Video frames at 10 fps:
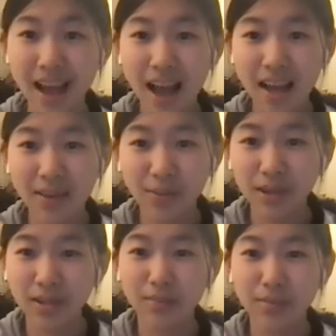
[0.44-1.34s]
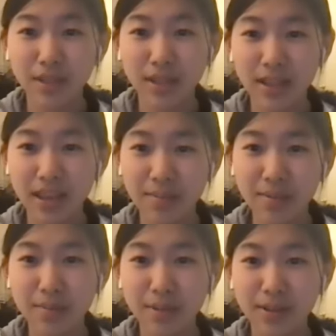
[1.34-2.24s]
Hi, and welcome to the
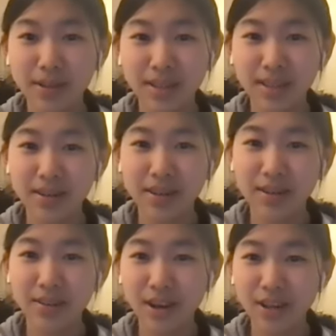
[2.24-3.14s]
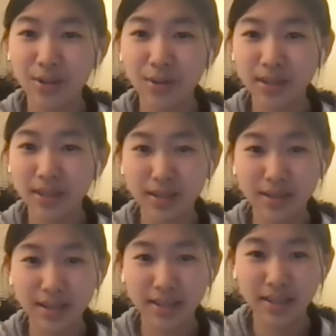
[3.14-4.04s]
AP Music Theory Crash Course
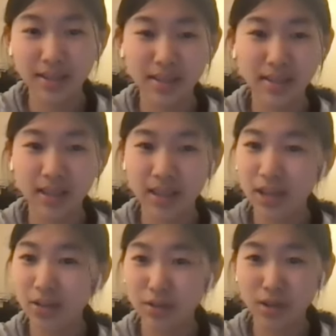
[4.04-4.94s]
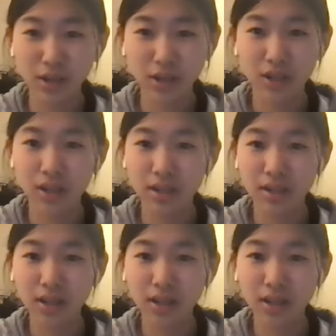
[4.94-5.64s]
Series, the Introduction.